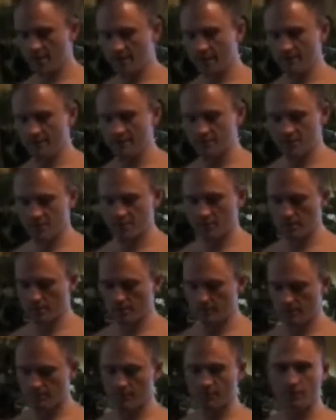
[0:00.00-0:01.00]
have
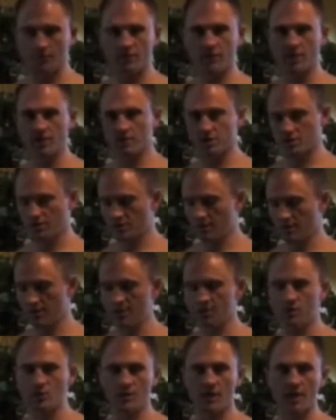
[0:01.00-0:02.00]
some fresh
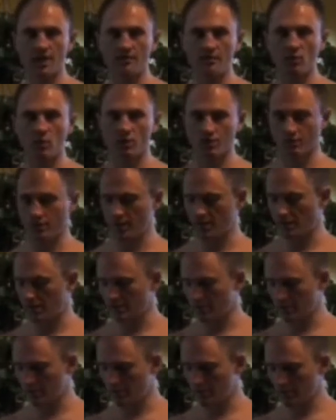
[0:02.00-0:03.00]
ingredients. We have one green
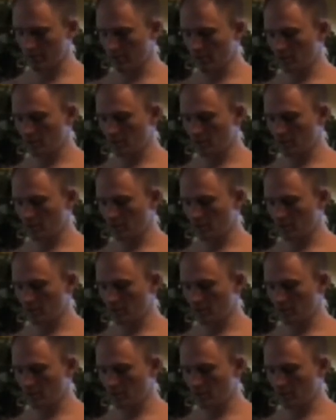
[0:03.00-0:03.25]
onion,